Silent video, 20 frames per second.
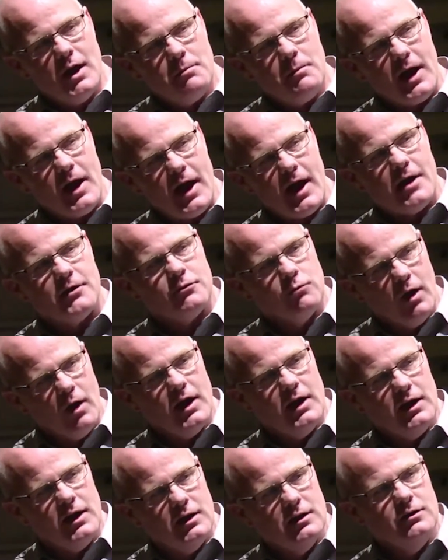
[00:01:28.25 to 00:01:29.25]
to create
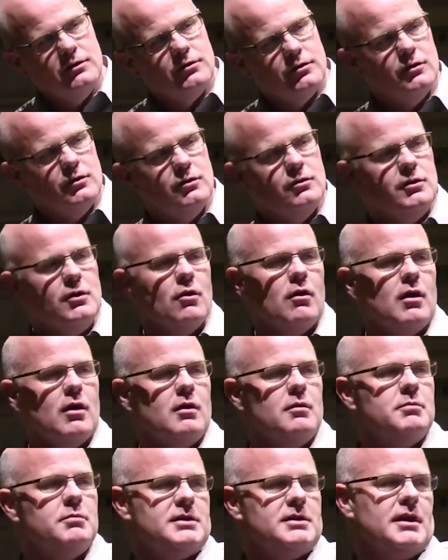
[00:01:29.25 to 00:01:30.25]
impact in the world
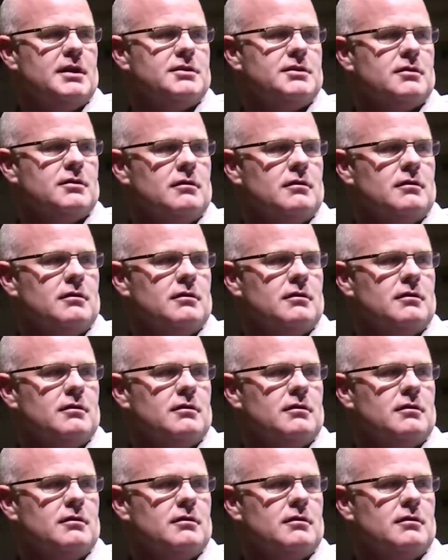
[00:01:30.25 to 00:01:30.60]
is not